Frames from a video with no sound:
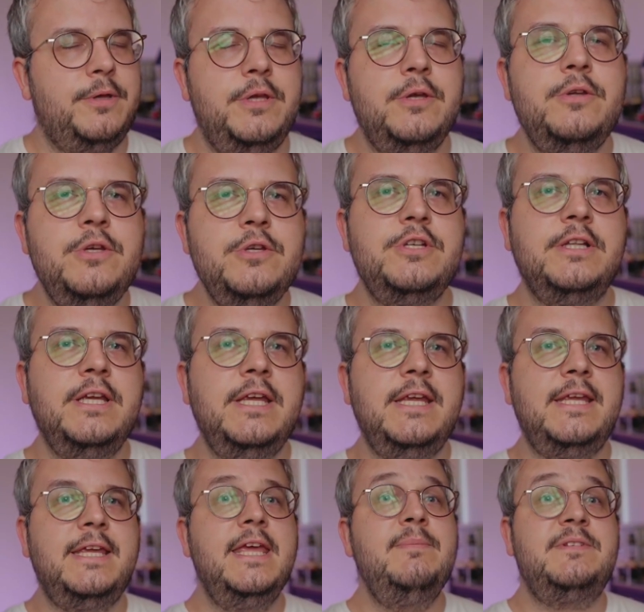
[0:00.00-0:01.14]
you usually
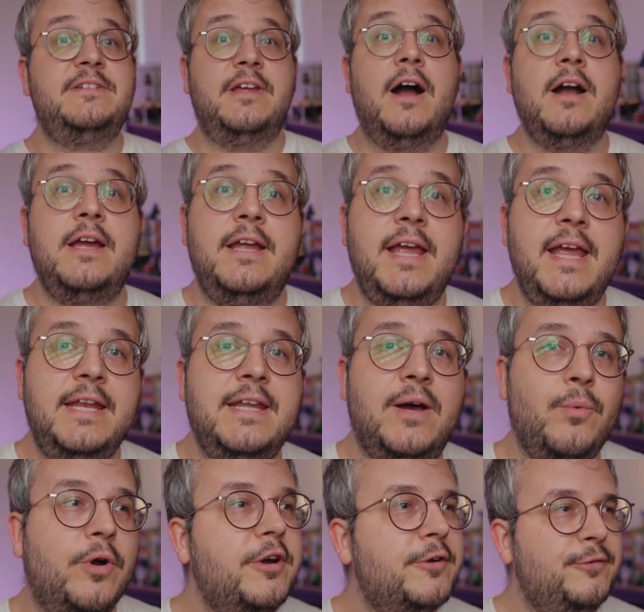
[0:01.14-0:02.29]
keep stuck in
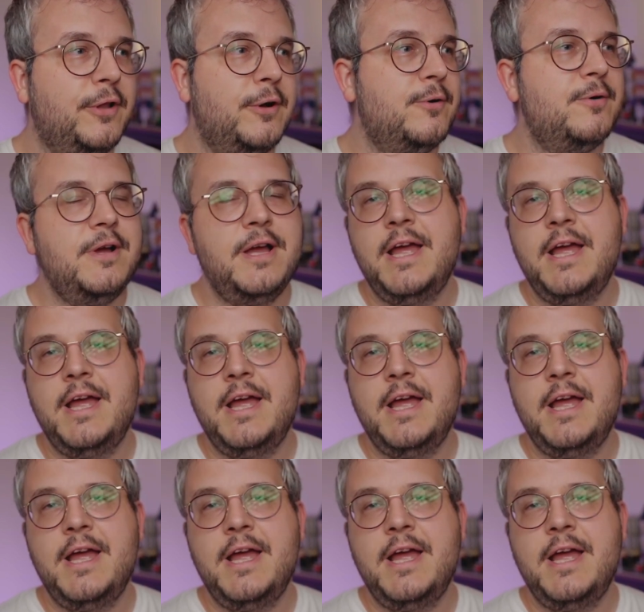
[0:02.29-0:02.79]
that workflow